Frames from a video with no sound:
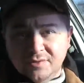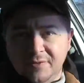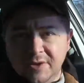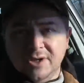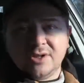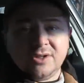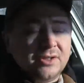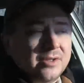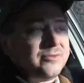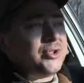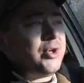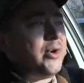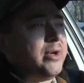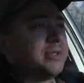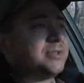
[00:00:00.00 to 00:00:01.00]
vehicle of
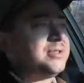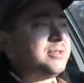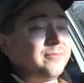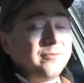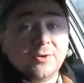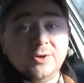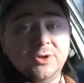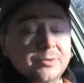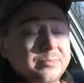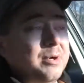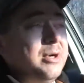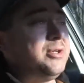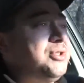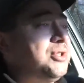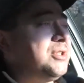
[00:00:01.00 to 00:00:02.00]
choice for new
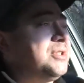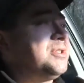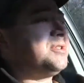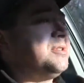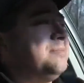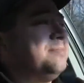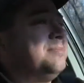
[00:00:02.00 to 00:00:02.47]
purchase.